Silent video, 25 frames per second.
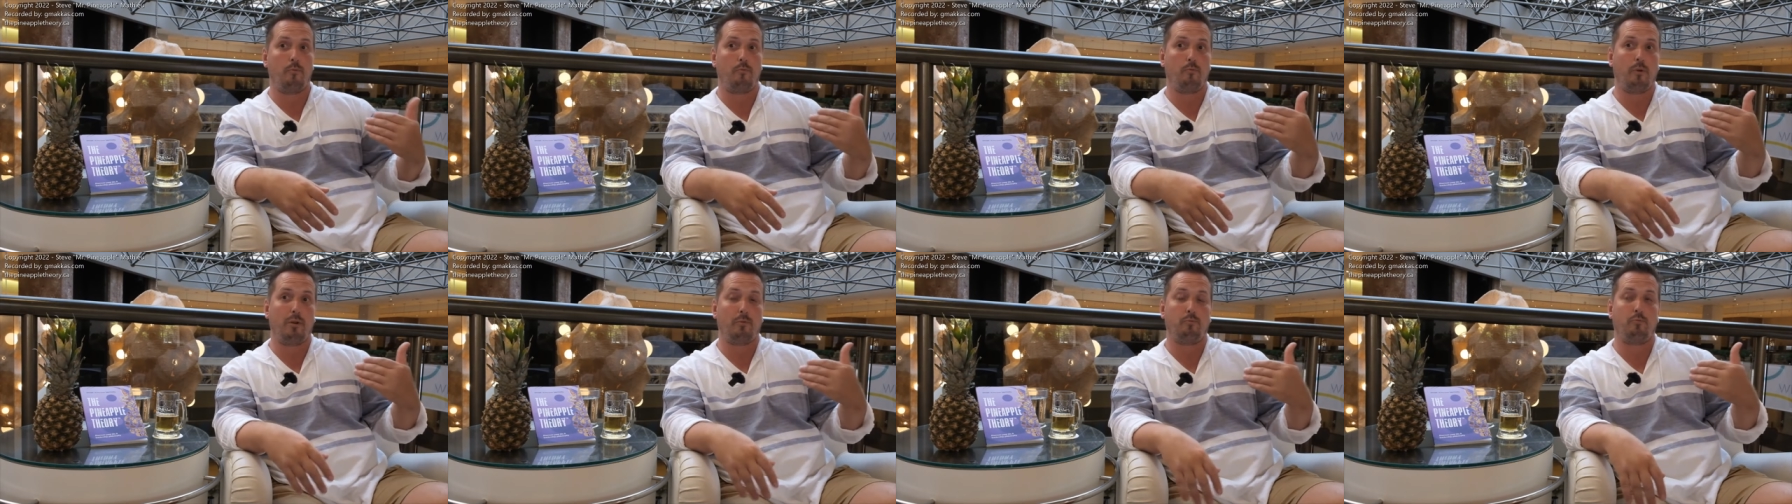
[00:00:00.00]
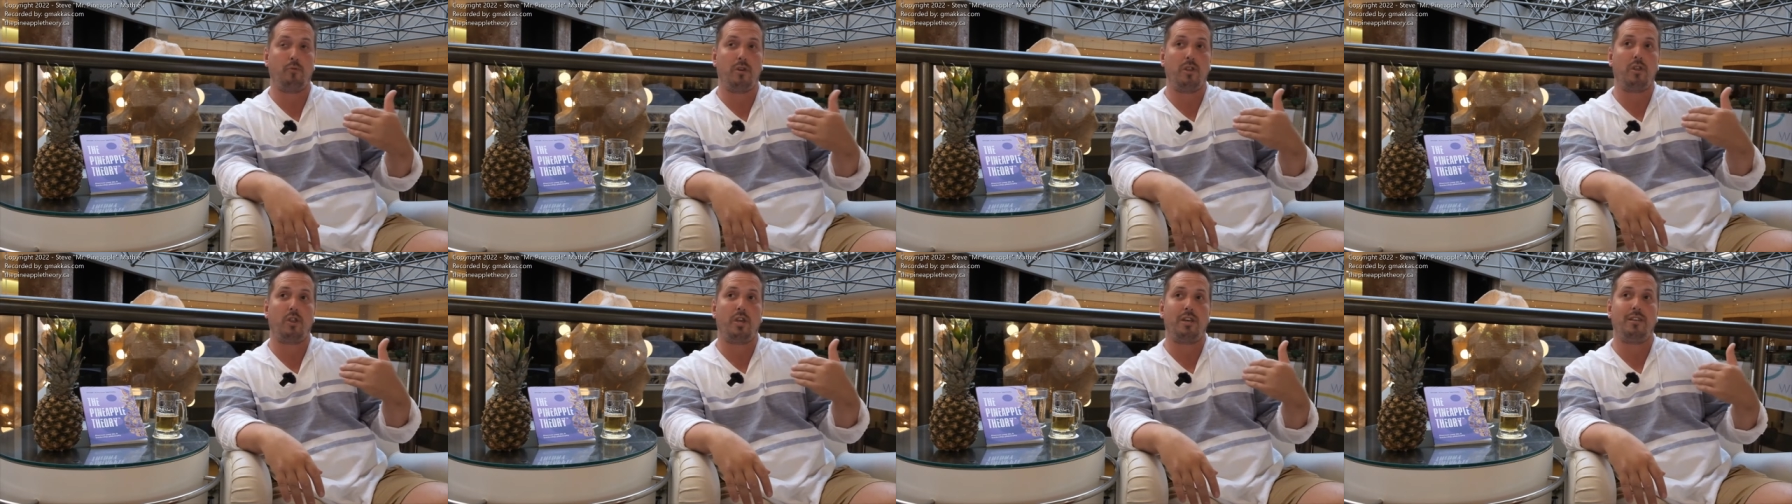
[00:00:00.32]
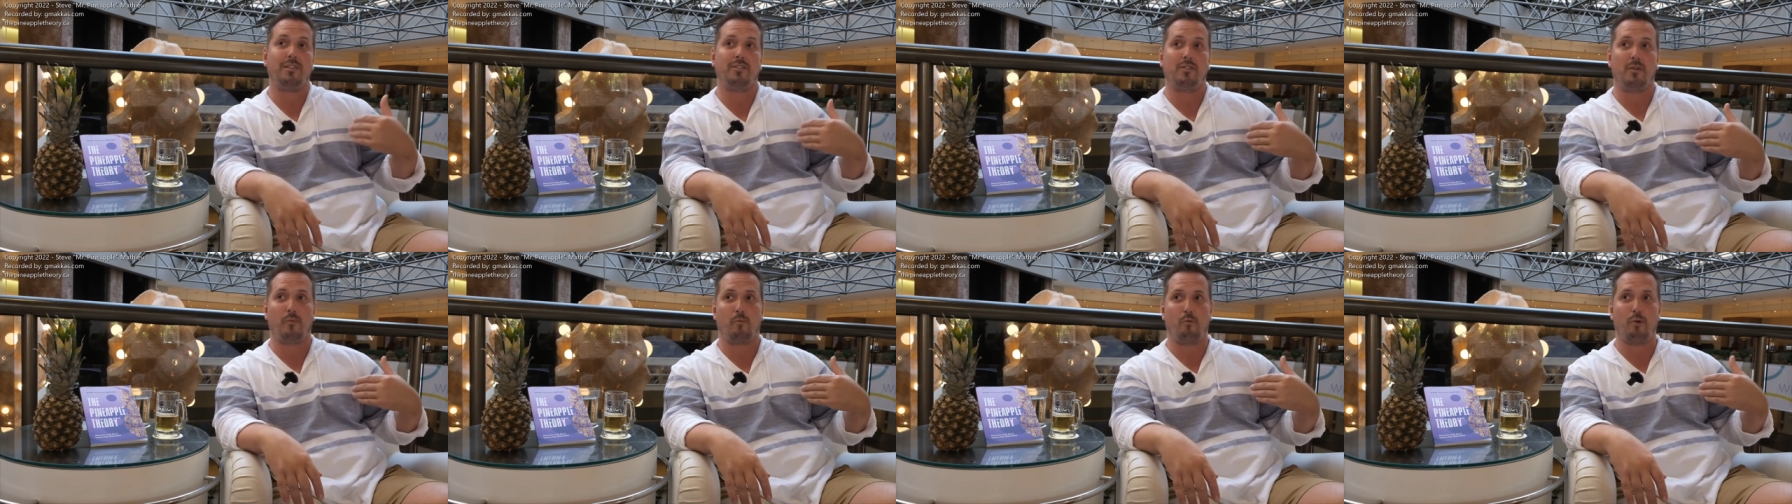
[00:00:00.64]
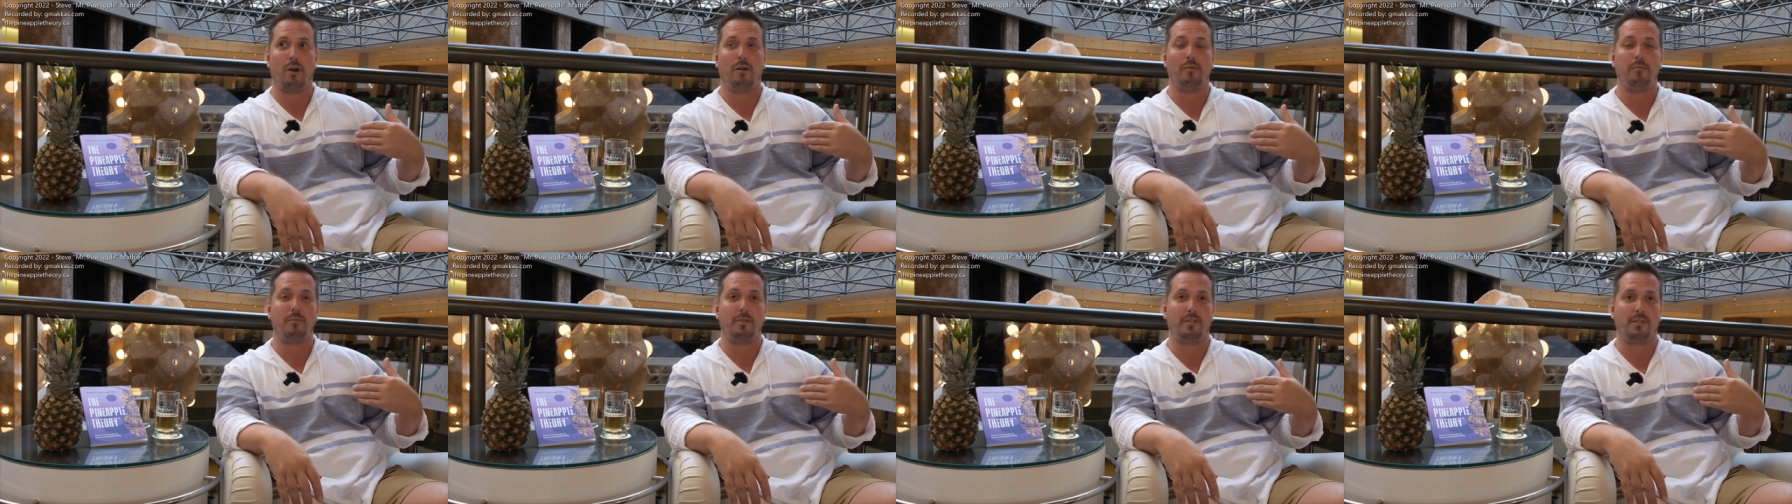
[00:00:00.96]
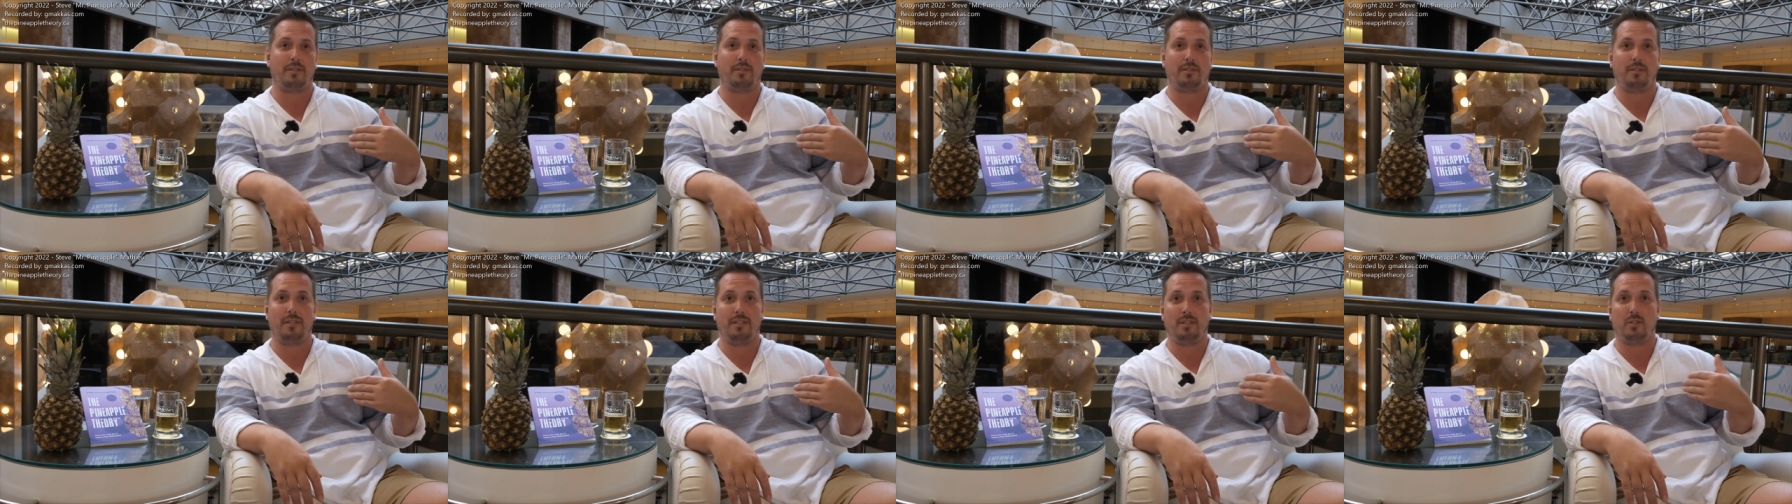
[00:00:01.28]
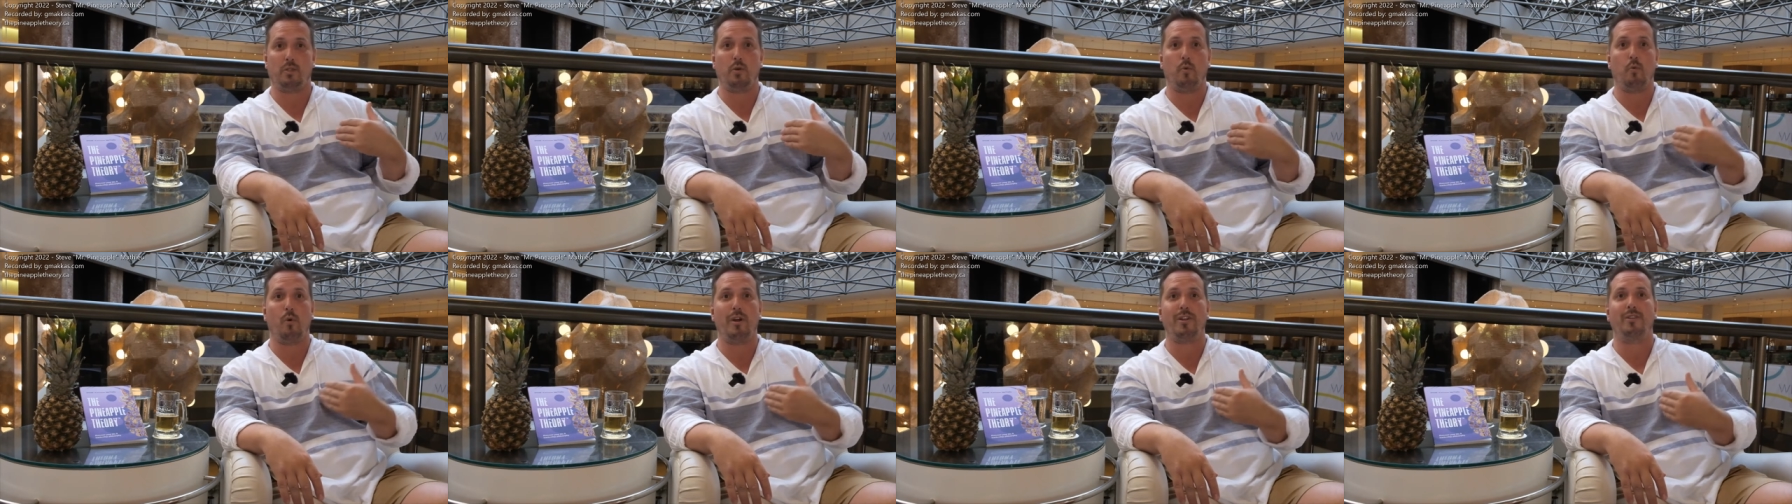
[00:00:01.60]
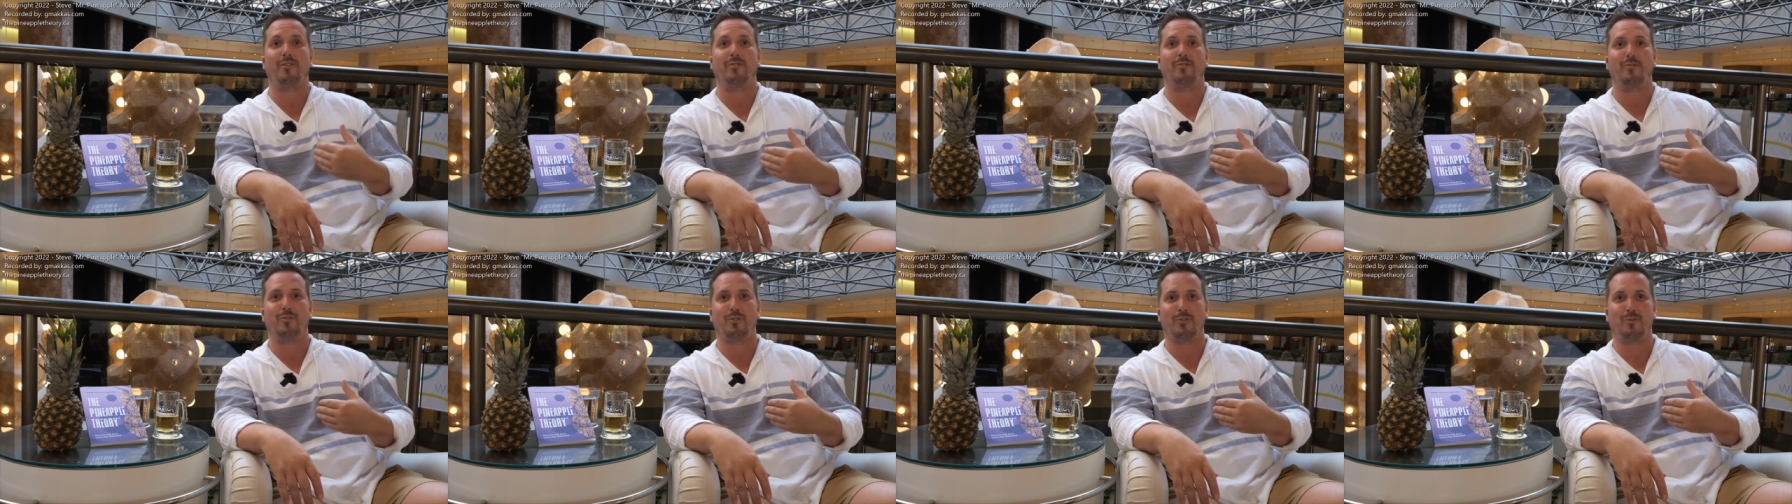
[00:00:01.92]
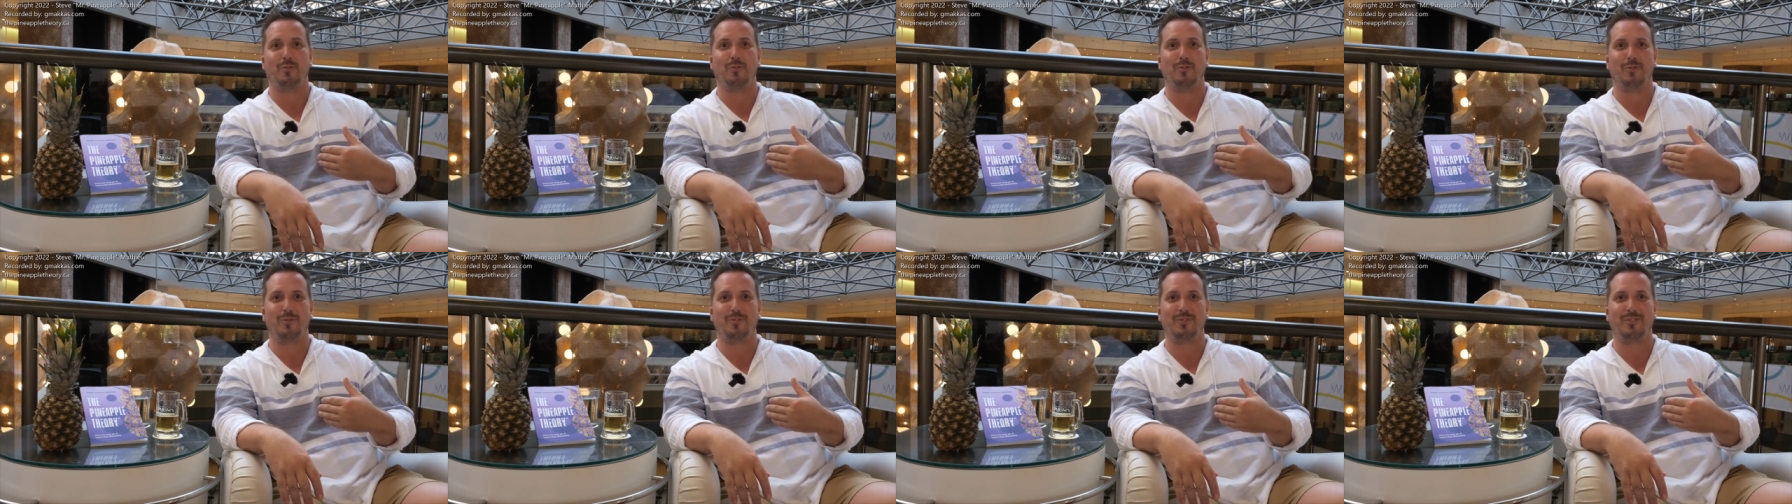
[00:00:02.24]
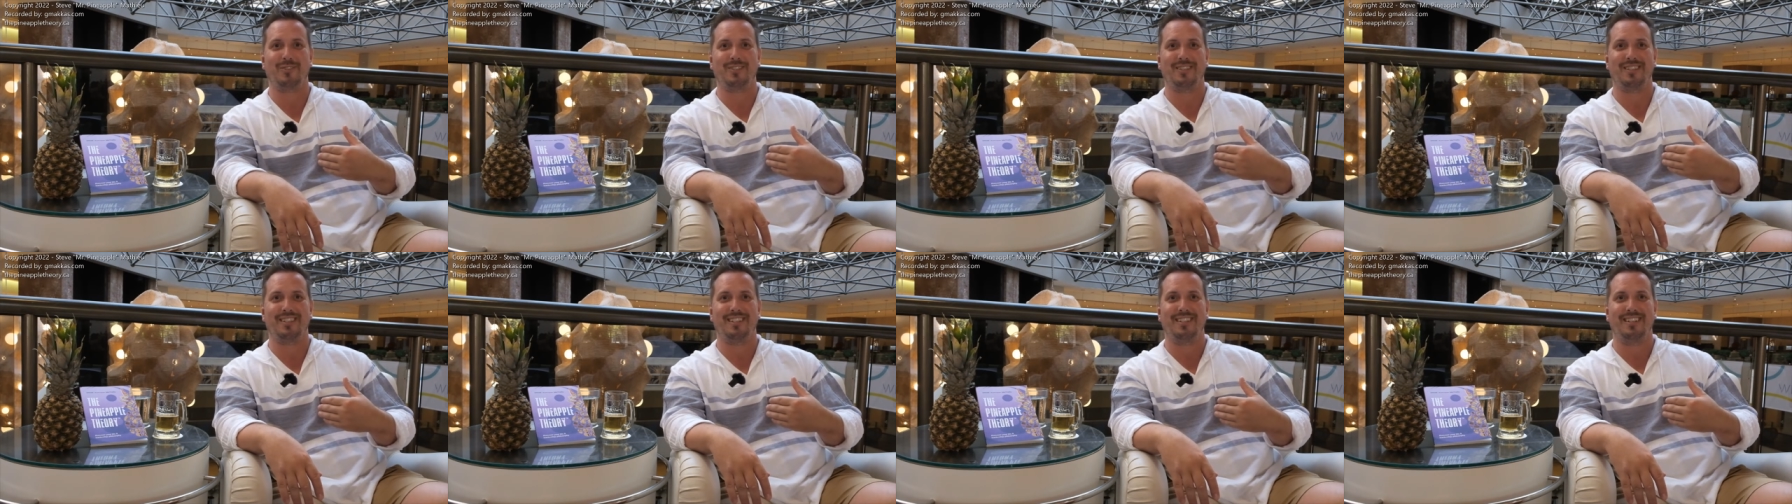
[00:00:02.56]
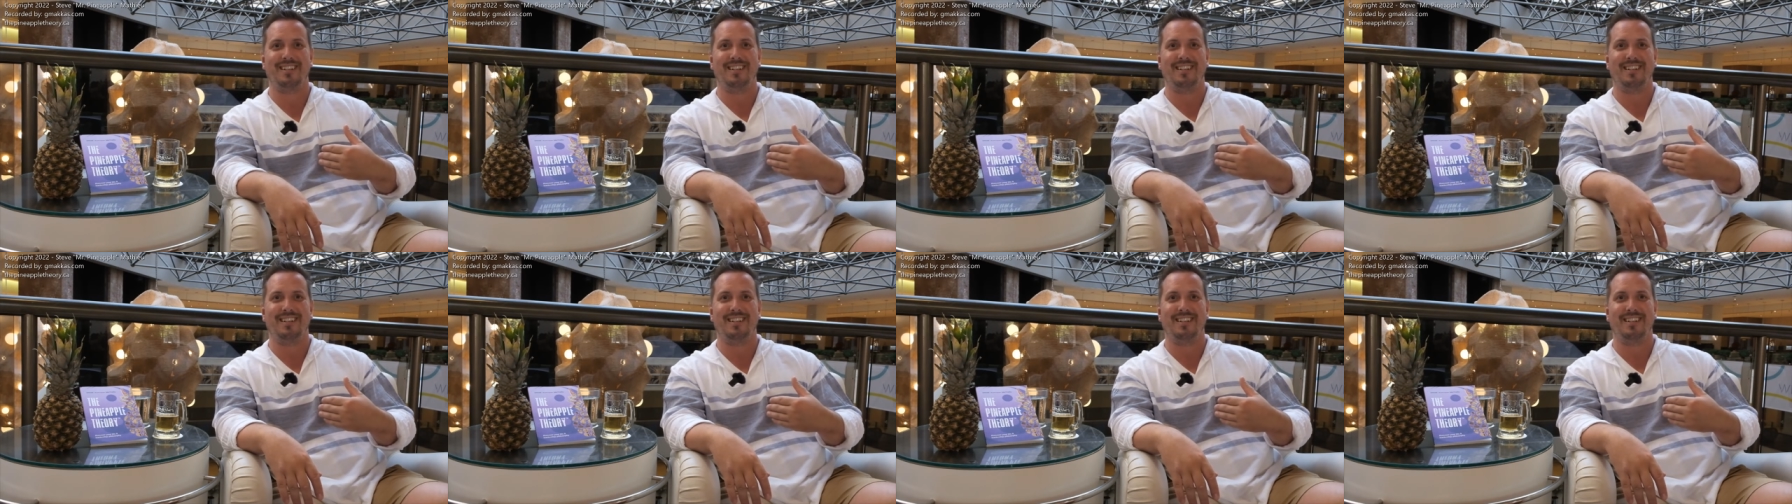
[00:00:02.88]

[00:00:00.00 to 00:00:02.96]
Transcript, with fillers: what we think is a problem is, is the weight on our shoulders